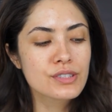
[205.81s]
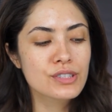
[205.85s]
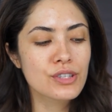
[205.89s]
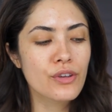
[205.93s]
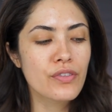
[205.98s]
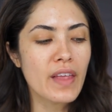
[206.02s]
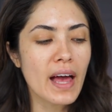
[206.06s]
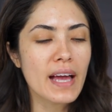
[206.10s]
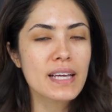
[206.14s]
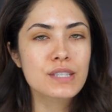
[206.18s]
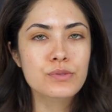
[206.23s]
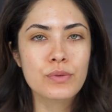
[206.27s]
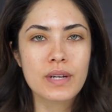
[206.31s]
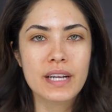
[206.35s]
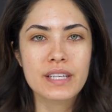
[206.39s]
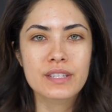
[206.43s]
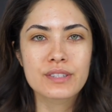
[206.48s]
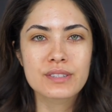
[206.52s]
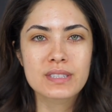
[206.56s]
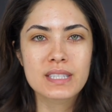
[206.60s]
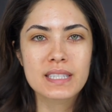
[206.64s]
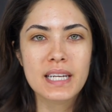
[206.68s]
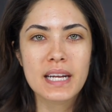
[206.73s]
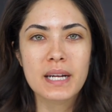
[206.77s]
So that is what I
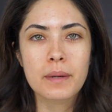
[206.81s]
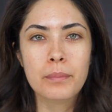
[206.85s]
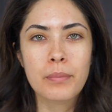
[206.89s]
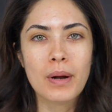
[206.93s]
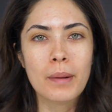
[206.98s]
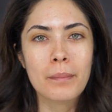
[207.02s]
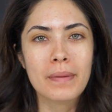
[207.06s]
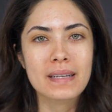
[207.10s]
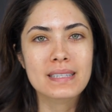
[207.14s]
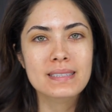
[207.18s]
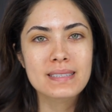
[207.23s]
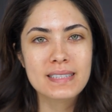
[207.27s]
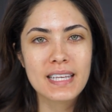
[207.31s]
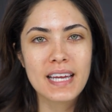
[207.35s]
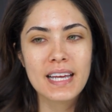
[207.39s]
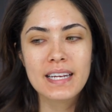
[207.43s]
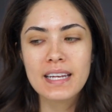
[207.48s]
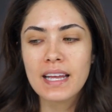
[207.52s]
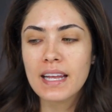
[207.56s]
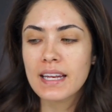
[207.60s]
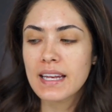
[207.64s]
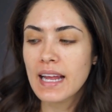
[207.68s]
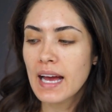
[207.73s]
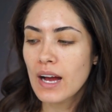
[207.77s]
use today to prep my
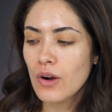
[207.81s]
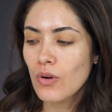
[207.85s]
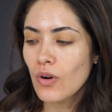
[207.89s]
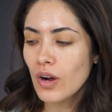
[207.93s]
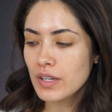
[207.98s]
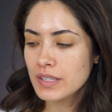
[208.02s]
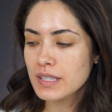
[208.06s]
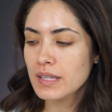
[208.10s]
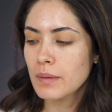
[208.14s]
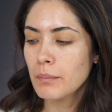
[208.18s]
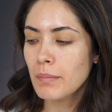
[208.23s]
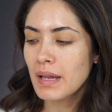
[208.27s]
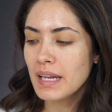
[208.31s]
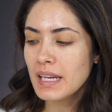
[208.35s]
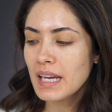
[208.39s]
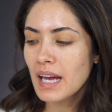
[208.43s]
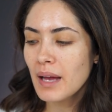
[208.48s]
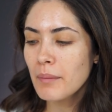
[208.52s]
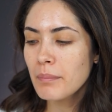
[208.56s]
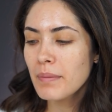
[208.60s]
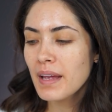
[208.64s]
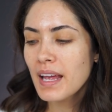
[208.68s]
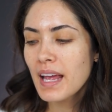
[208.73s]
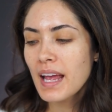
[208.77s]
skin. Now onto the
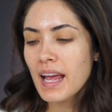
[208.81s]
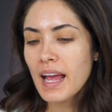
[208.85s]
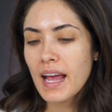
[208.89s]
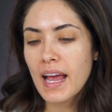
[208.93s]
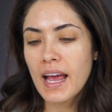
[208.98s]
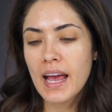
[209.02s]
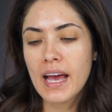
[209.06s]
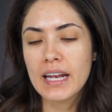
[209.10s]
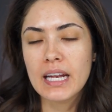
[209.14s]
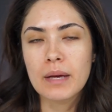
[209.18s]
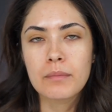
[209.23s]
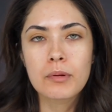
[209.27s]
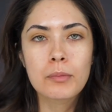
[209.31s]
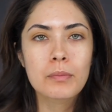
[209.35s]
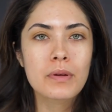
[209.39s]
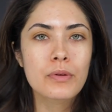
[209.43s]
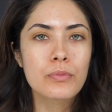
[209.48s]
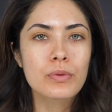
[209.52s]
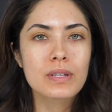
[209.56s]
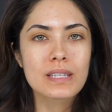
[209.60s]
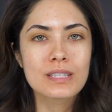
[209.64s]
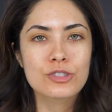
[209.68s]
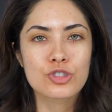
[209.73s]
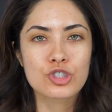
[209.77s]
makeup, and I'm gonna be
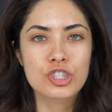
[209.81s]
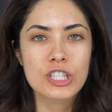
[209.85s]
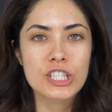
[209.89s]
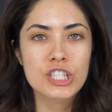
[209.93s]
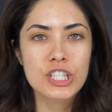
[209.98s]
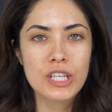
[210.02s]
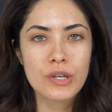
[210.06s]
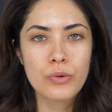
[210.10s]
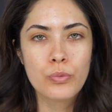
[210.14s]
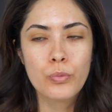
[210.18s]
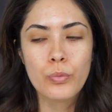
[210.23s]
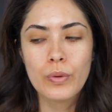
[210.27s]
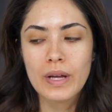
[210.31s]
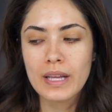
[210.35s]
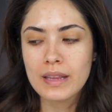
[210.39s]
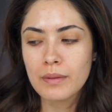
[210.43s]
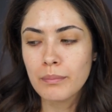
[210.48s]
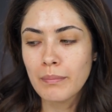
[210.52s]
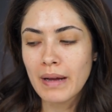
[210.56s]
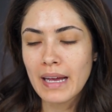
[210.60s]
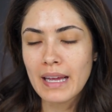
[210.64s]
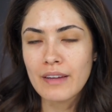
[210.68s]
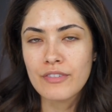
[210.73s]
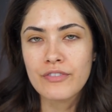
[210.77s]
really strategic with
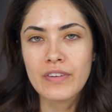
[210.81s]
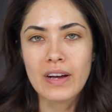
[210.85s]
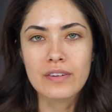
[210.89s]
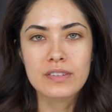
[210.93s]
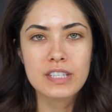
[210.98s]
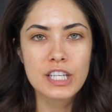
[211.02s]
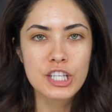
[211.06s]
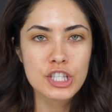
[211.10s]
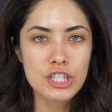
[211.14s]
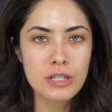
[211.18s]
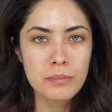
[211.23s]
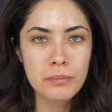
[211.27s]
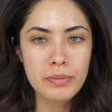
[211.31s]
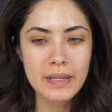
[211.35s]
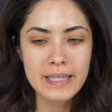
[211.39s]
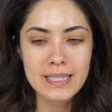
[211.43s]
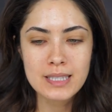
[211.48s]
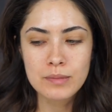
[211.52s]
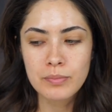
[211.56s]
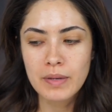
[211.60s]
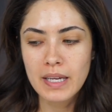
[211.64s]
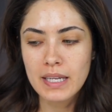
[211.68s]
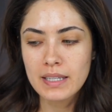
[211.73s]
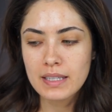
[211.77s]
my foundation
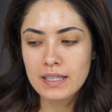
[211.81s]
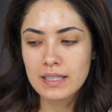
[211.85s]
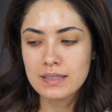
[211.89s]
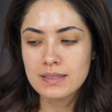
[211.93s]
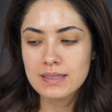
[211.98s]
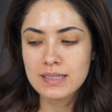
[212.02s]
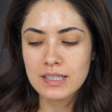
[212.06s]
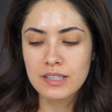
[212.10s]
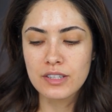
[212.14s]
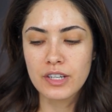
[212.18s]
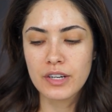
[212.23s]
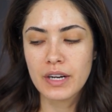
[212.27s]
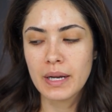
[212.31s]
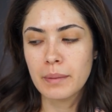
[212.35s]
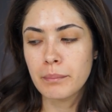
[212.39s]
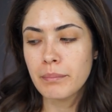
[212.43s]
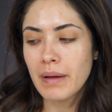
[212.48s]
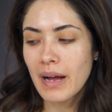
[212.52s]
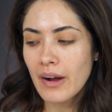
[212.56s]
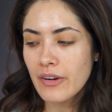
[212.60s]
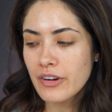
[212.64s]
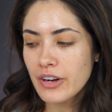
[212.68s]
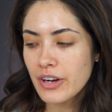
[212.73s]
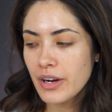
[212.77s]
placement, concealer, and
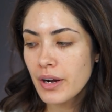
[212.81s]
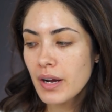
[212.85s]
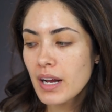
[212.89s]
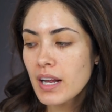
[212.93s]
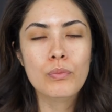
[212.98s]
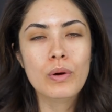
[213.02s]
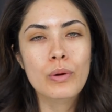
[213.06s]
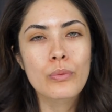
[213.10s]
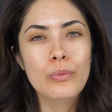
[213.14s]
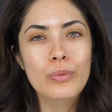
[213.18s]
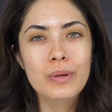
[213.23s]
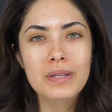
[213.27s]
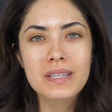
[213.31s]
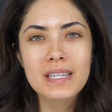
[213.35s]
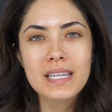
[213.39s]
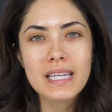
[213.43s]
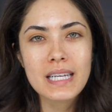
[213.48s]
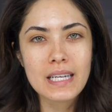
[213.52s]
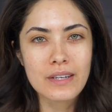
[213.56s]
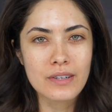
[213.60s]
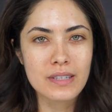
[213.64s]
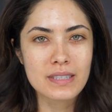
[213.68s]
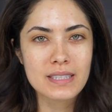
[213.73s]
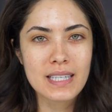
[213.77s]
powder. What
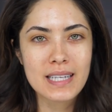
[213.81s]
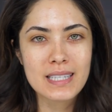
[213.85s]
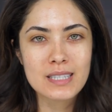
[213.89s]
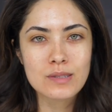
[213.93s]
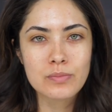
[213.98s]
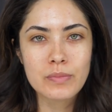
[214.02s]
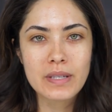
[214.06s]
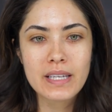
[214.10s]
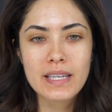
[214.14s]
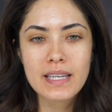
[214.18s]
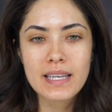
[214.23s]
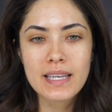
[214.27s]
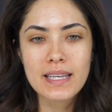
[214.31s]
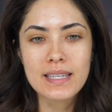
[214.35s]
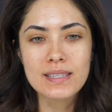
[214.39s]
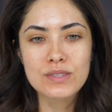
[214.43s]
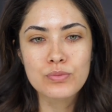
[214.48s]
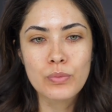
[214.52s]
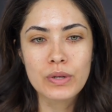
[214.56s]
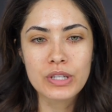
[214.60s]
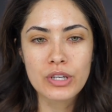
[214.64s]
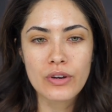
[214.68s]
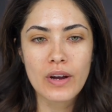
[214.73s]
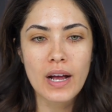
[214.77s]
really irritates me
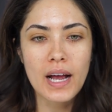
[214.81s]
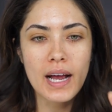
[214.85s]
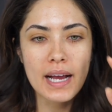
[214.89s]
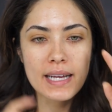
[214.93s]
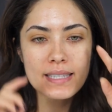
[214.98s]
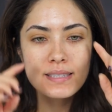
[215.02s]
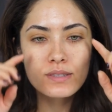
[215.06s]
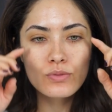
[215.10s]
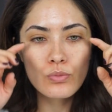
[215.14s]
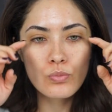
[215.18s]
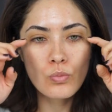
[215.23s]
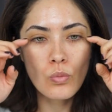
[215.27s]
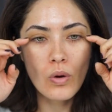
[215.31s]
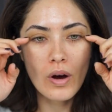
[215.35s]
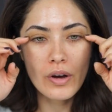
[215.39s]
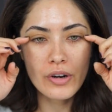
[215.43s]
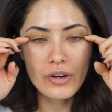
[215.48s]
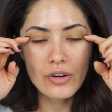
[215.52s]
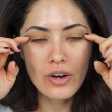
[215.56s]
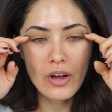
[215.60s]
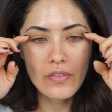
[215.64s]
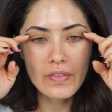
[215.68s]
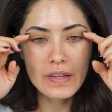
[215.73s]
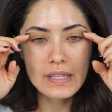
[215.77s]
is when your eyes
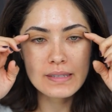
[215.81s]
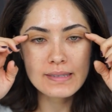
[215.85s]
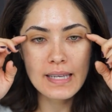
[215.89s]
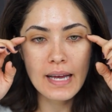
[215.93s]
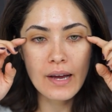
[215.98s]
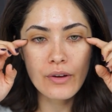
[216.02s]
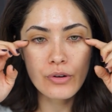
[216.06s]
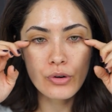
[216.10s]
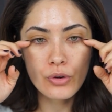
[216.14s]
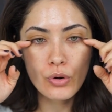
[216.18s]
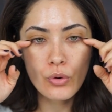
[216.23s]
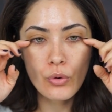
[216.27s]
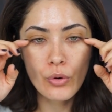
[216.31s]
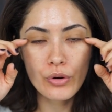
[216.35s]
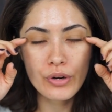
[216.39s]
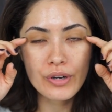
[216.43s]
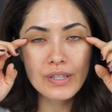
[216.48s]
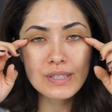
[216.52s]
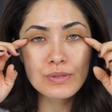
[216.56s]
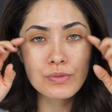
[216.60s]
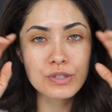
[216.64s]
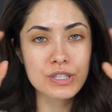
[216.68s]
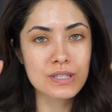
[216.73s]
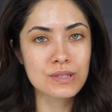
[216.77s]
water on these outer
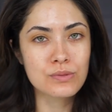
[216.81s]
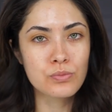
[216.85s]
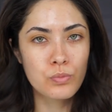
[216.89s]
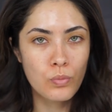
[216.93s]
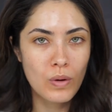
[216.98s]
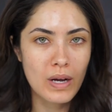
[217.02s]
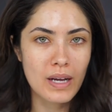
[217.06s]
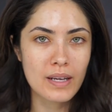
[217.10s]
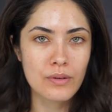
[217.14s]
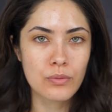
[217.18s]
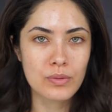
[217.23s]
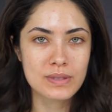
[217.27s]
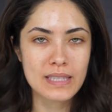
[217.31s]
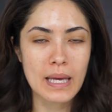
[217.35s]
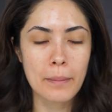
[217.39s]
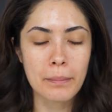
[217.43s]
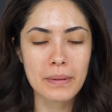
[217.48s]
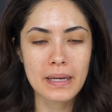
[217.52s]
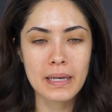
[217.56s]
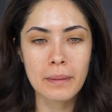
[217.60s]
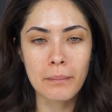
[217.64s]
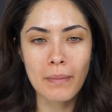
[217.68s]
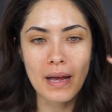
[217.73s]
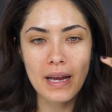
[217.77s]
corners, which is what was
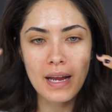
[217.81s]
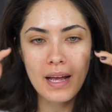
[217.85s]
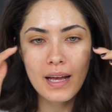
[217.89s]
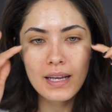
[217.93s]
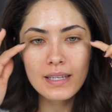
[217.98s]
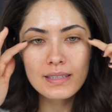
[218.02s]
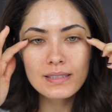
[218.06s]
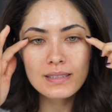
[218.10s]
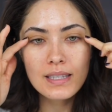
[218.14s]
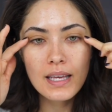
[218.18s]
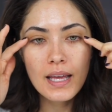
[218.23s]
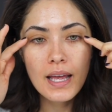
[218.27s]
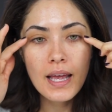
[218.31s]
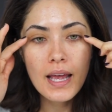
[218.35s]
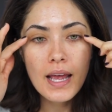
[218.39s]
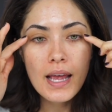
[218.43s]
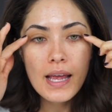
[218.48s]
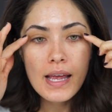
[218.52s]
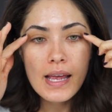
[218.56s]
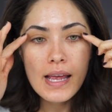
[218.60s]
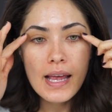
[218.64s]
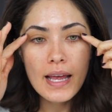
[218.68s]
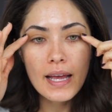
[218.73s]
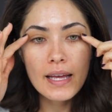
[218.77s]
happening to my eyes,
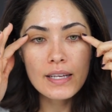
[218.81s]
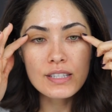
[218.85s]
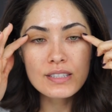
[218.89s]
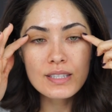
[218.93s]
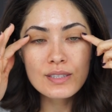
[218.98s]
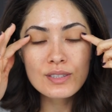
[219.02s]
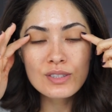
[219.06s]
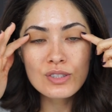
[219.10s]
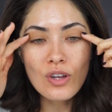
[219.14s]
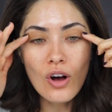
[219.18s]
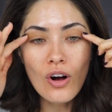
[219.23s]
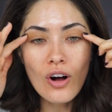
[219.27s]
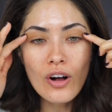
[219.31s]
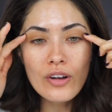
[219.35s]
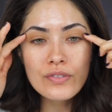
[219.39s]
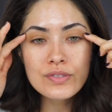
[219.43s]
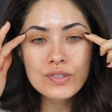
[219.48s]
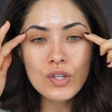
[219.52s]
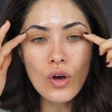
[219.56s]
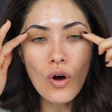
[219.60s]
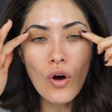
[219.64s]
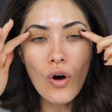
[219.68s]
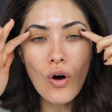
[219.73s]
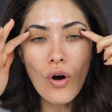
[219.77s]
it
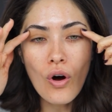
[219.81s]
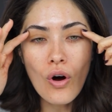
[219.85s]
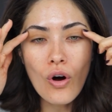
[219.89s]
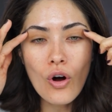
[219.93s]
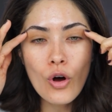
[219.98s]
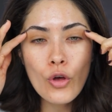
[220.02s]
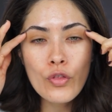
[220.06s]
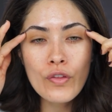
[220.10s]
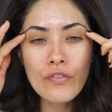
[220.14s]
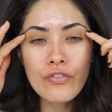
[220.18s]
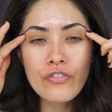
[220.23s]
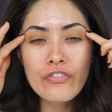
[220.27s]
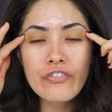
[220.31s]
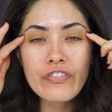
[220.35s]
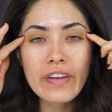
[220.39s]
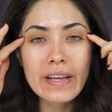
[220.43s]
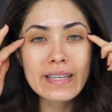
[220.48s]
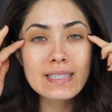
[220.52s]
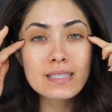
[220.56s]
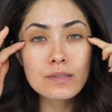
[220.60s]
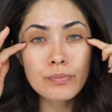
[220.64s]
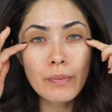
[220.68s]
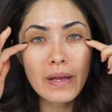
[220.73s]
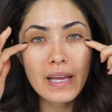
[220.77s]
dissolves all the
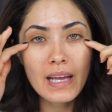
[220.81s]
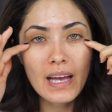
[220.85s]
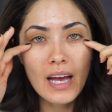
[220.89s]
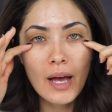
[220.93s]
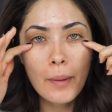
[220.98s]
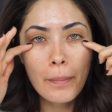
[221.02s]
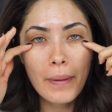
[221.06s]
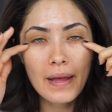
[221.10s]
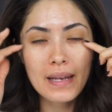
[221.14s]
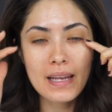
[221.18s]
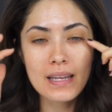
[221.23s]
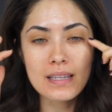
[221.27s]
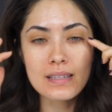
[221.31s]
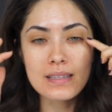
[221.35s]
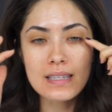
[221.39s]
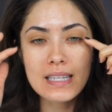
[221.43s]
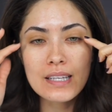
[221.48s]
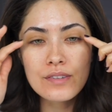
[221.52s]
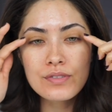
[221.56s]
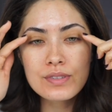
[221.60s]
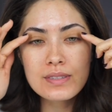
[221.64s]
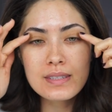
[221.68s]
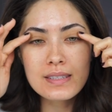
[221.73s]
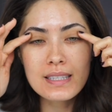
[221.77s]
face makeup and it
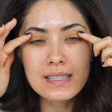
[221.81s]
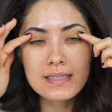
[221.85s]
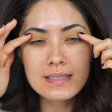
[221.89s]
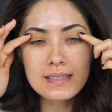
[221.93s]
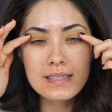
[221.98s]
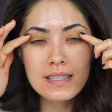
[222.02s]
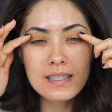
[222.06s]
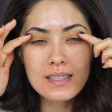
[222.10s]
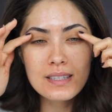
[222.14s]
leaves this